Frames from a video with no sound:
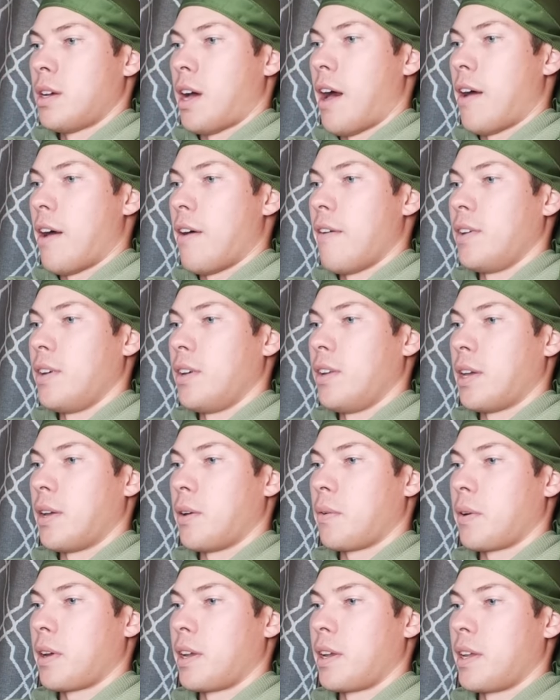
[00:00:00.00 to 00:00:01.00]
I'm feeling
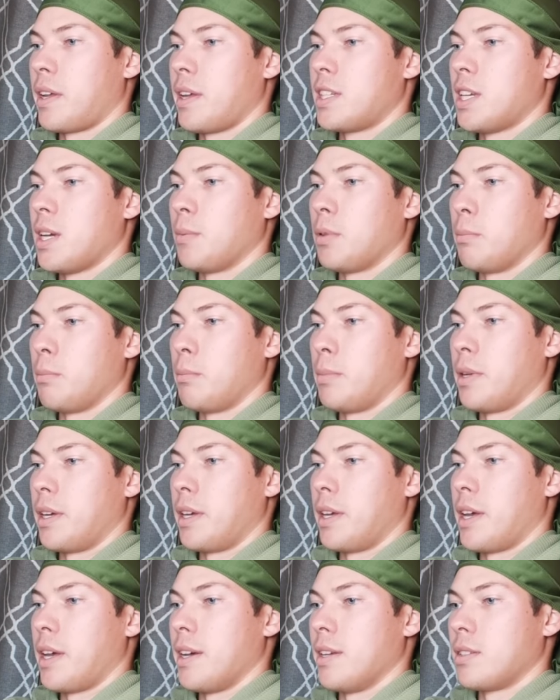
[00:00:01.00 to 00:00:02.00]
like we're gonna hit something
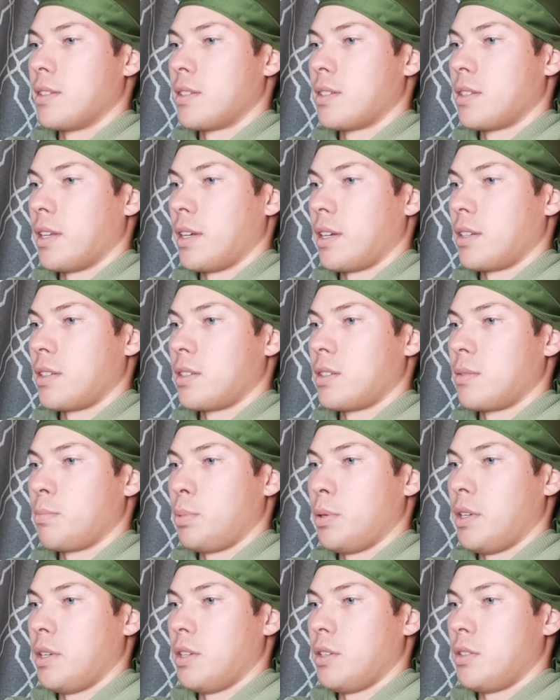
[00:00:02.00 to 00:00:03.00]
big, guys. Like
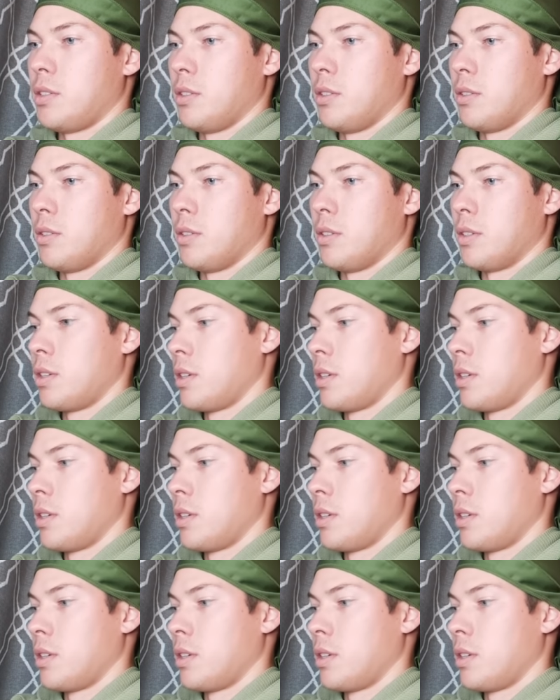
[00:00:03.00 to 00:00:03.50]
pretty soon.